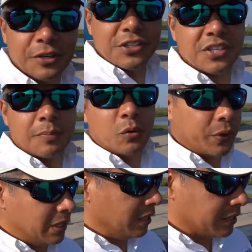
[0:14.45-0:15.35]
pretty simple.
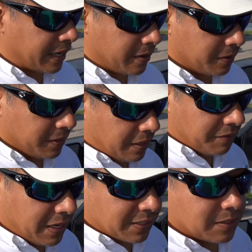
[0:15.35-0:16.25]
We lucked out.
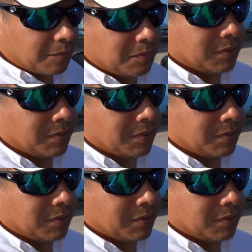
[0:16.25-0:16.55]
They've got some